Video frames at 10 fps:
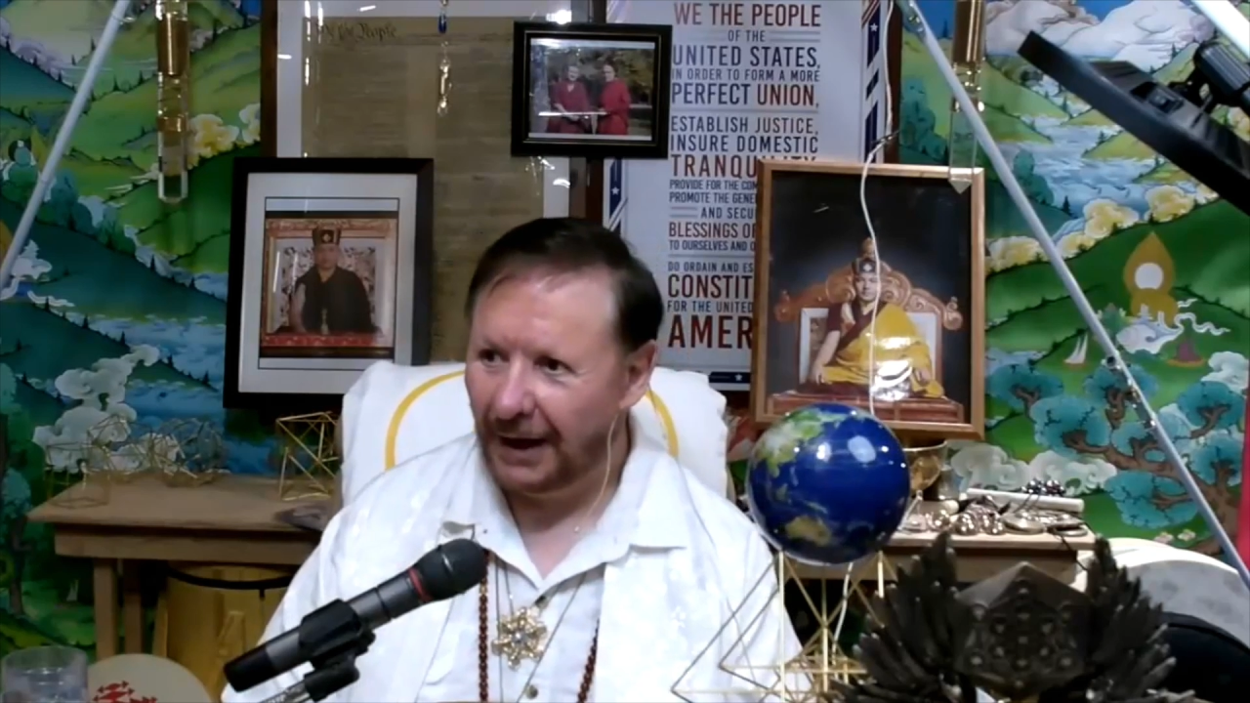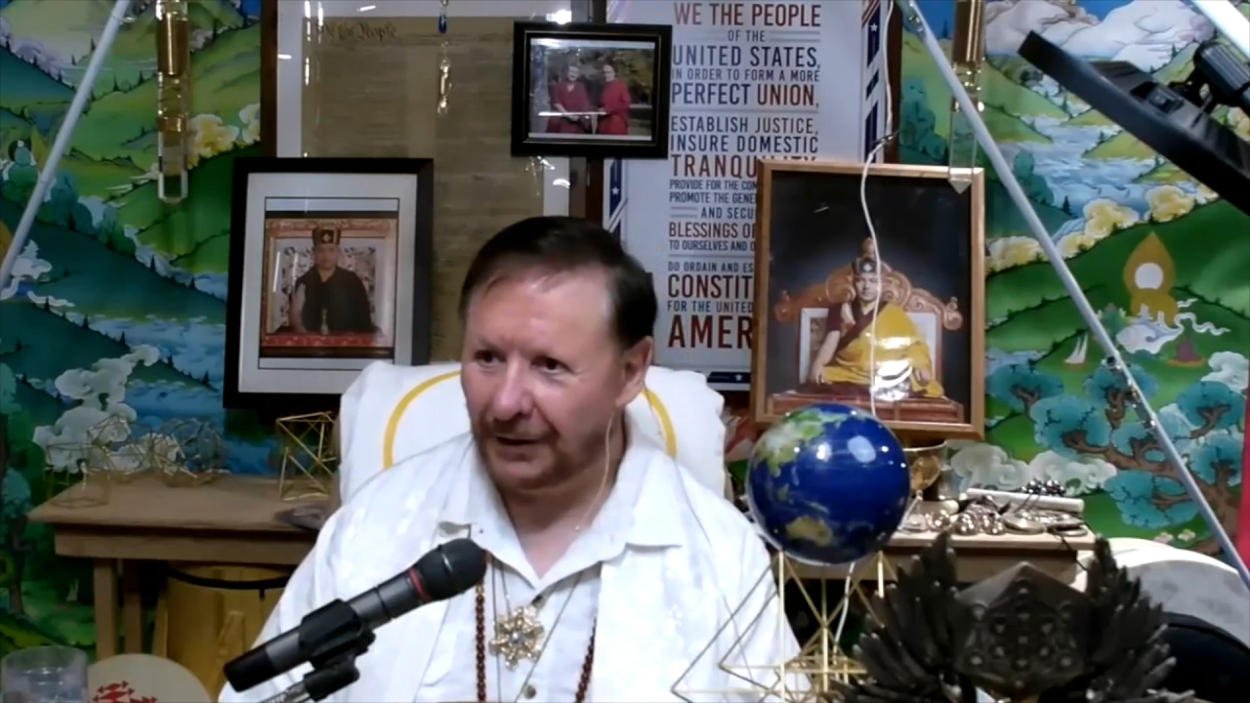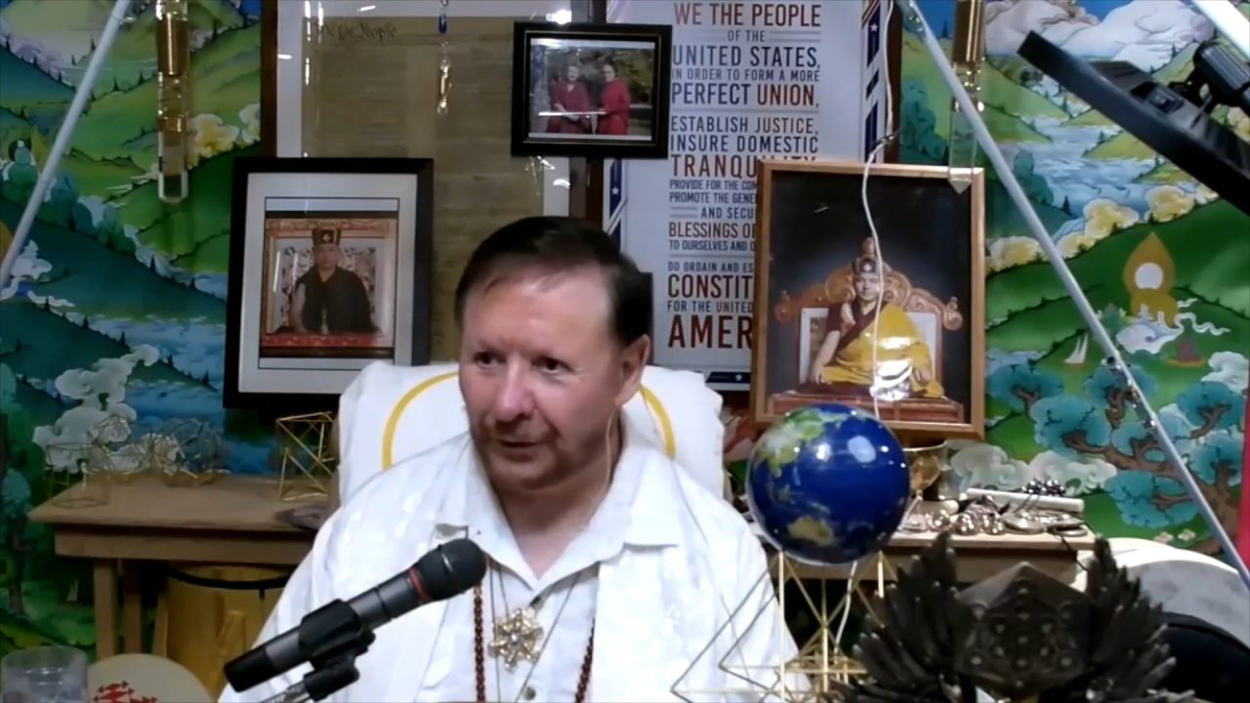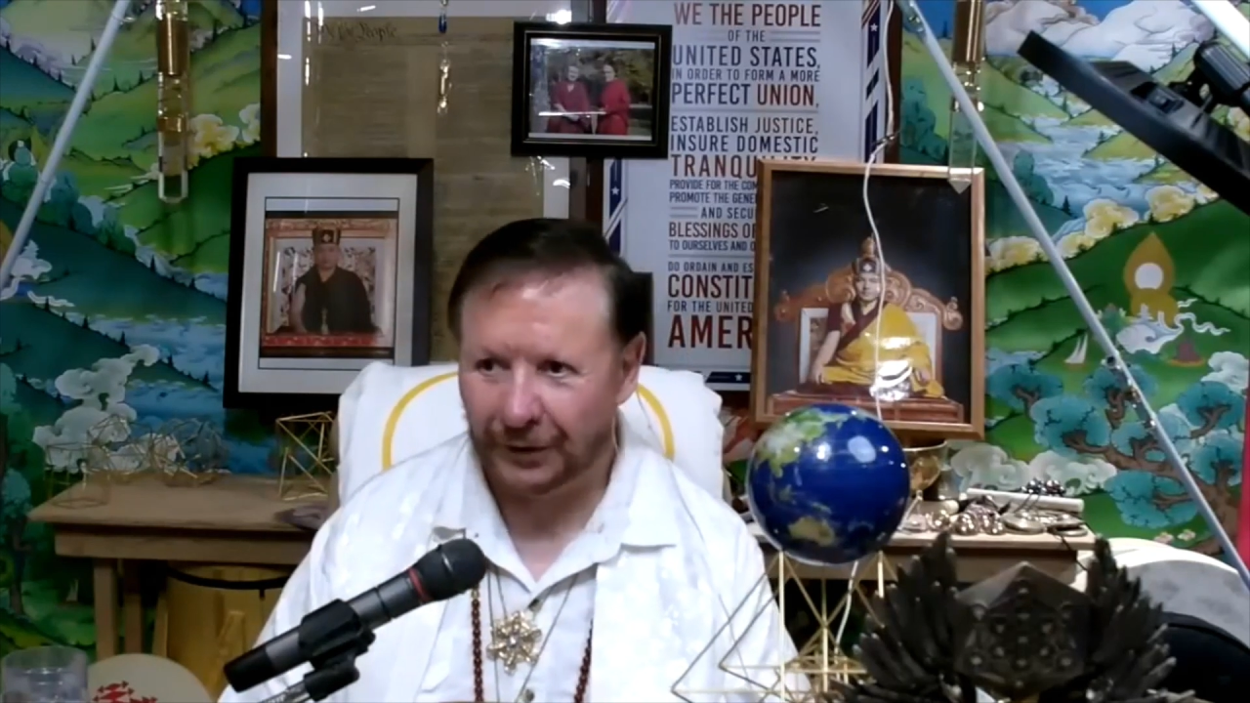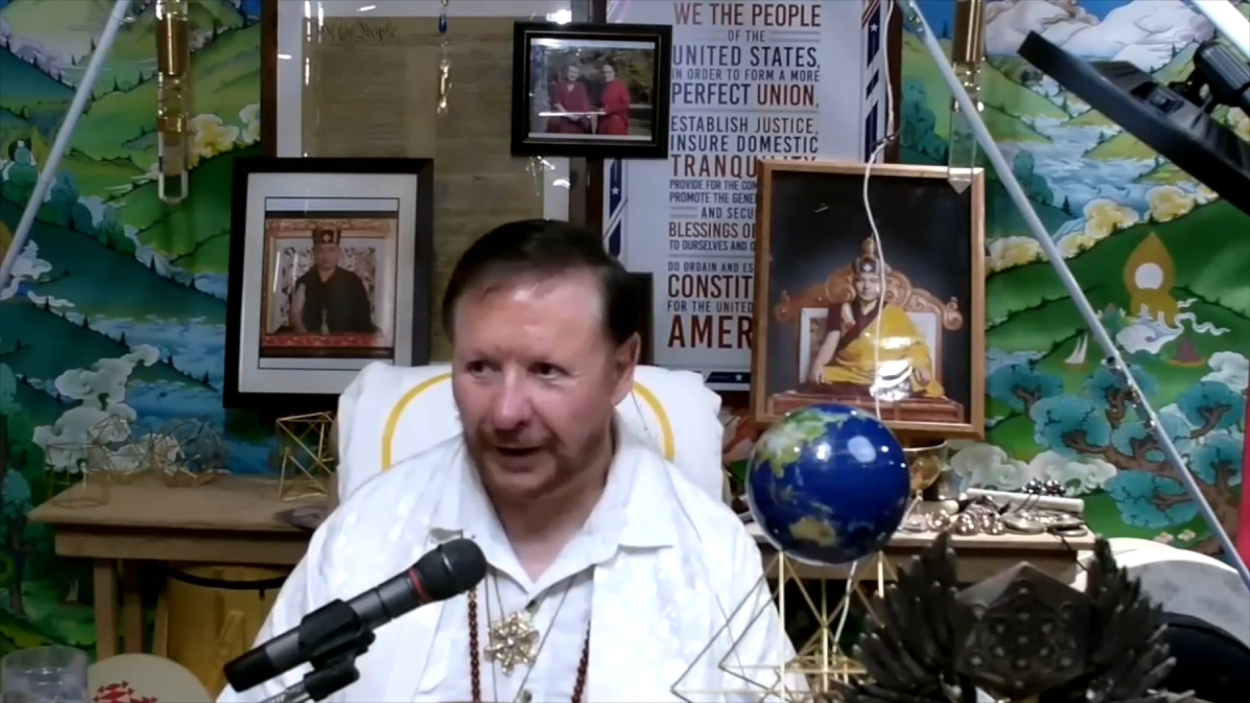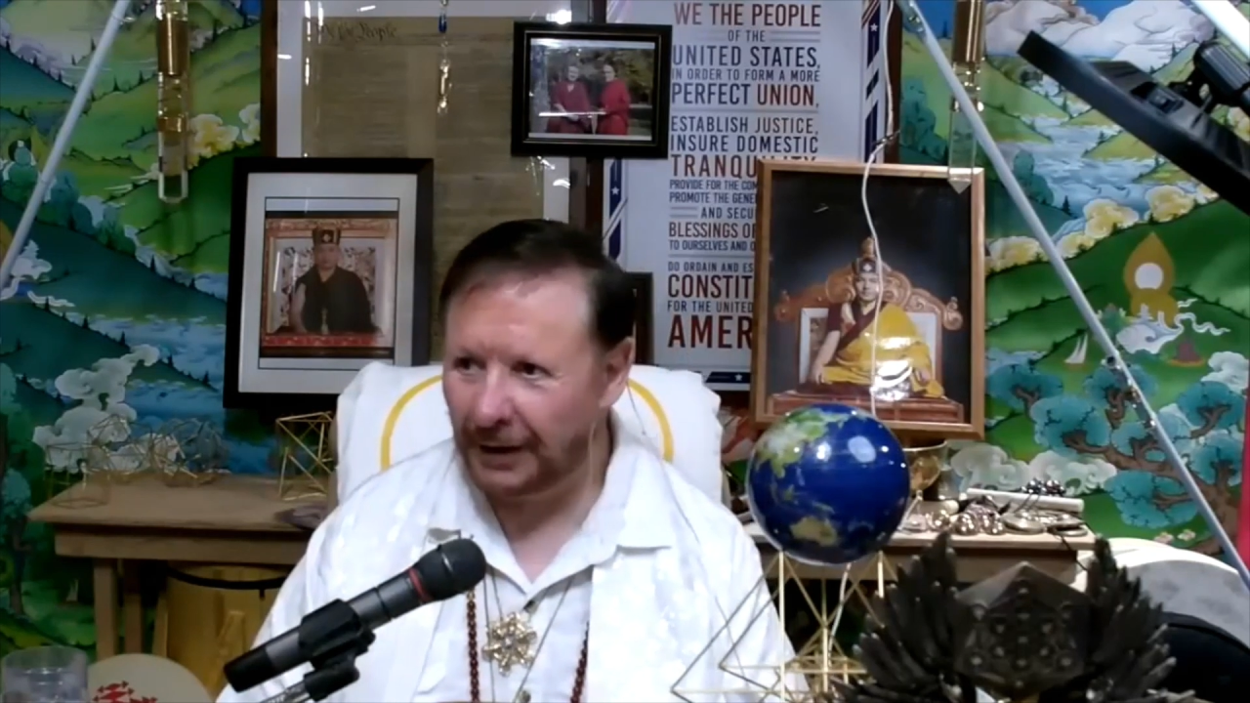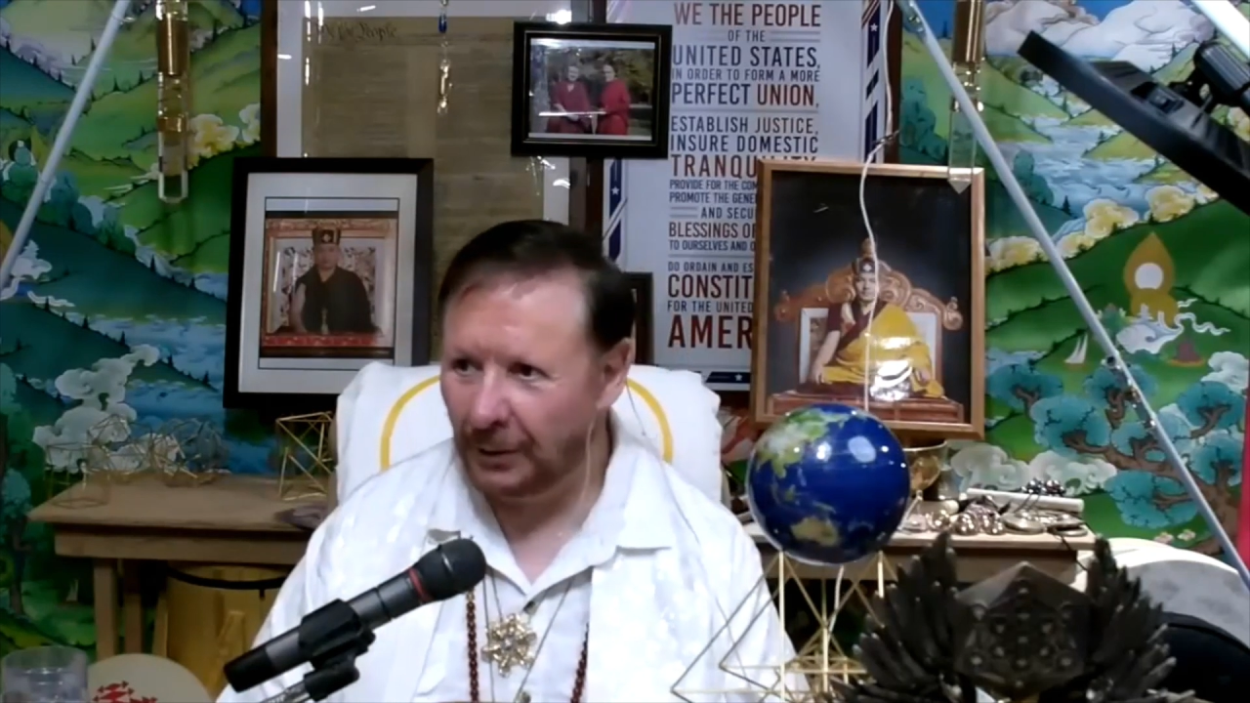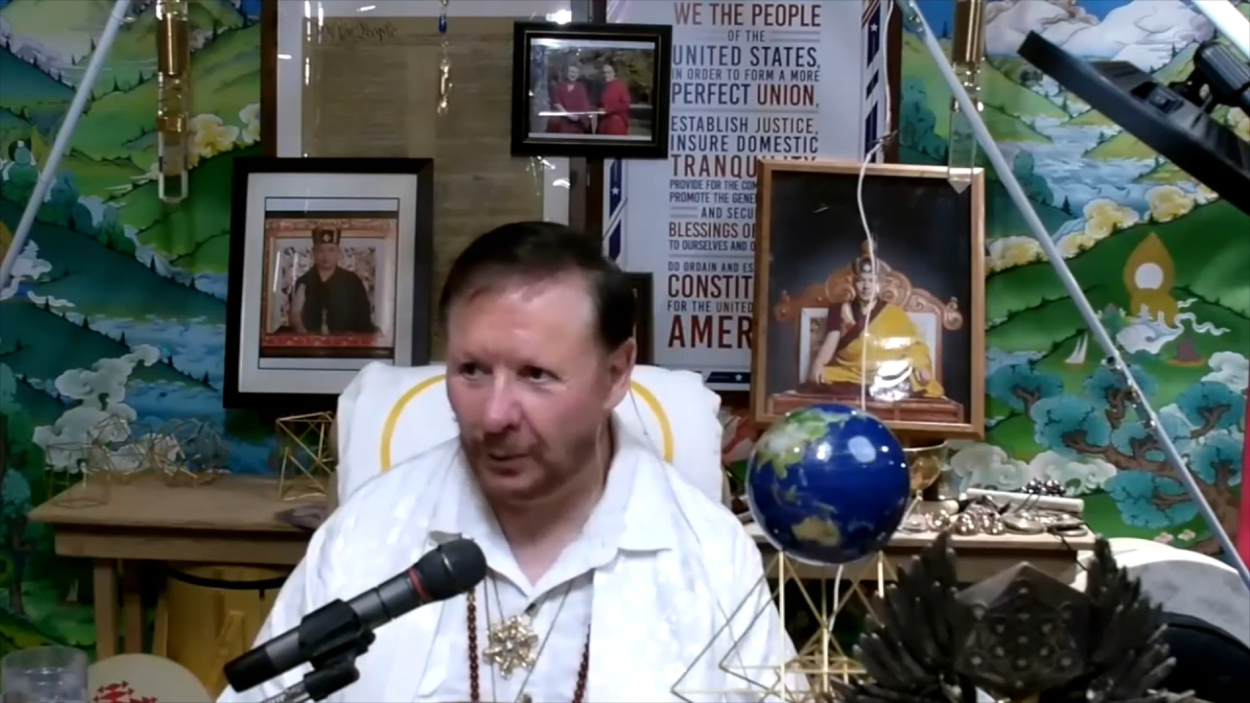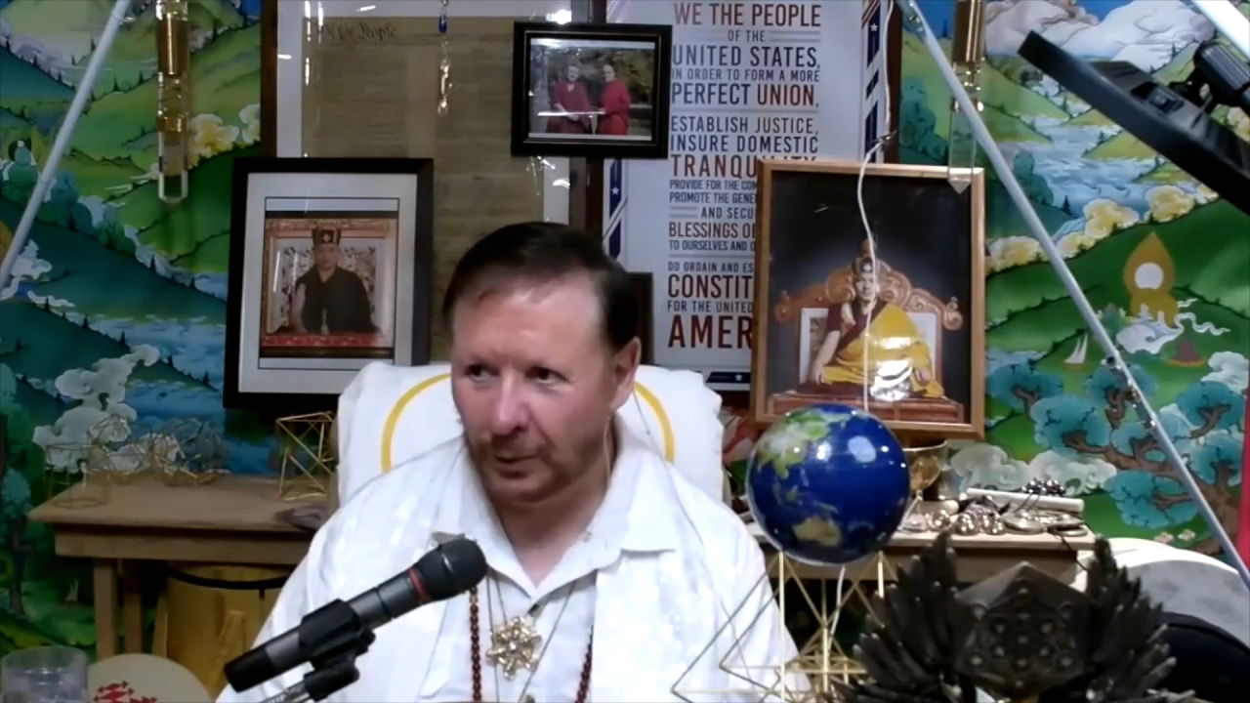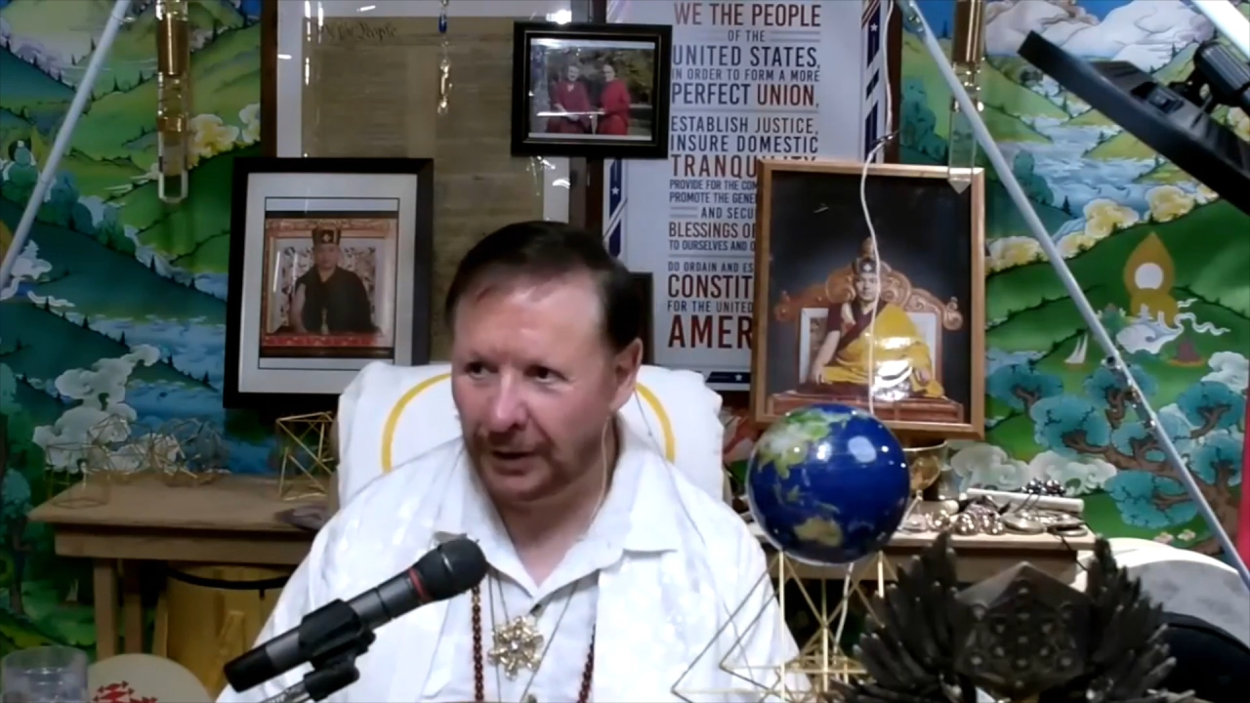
and the flooding